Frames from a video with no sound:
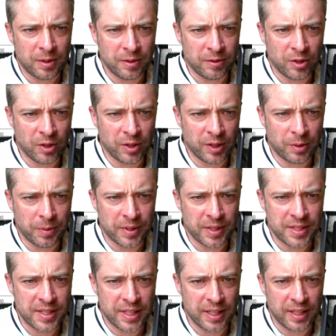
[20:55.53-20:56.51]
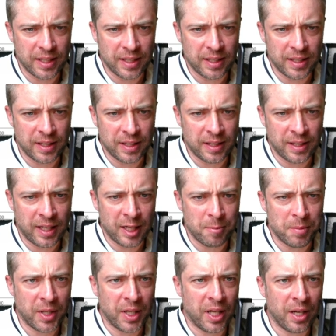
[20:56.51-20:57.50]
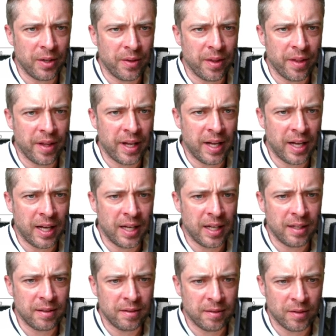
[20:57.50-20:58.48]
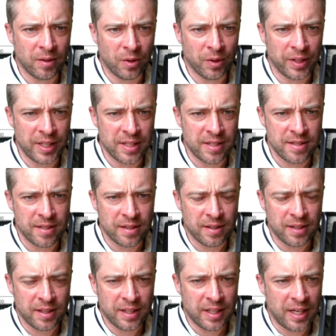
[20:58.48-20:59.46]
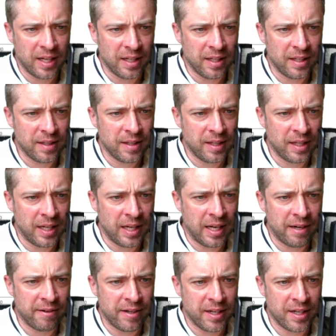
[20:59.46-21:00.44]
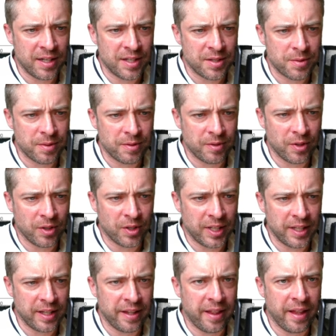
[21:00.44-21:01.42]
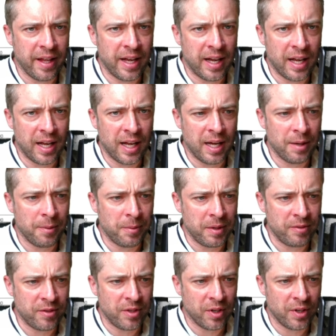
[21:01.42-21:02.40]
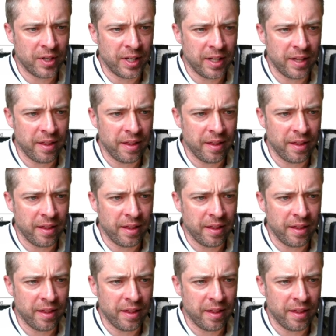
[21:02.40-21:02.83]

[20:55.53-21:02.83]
liquidity line below there. All these areas. We've got it there. We've got it